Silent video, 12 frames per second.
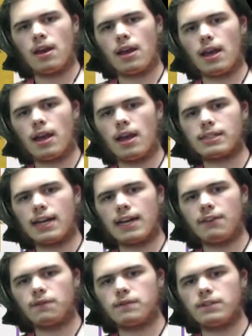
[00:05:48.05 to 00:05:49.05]
And
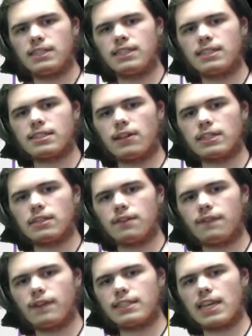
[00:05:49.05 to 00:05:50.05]
I've deselected the
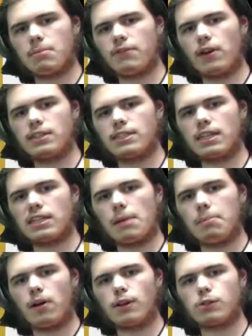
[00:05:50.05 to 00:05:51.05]
face cam. I've unticked that
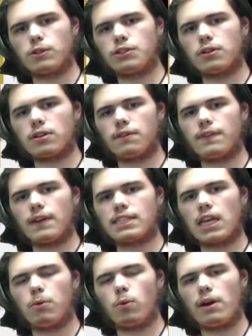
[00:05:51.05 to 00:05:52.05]
box, which took the face
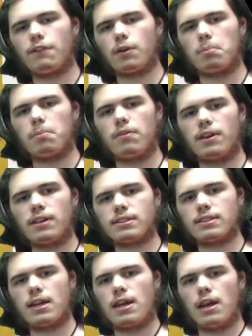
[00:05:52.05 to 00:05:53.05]
cam away from this
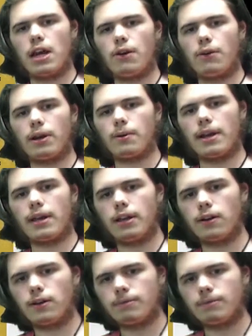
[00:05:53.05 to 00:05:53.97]
area right here.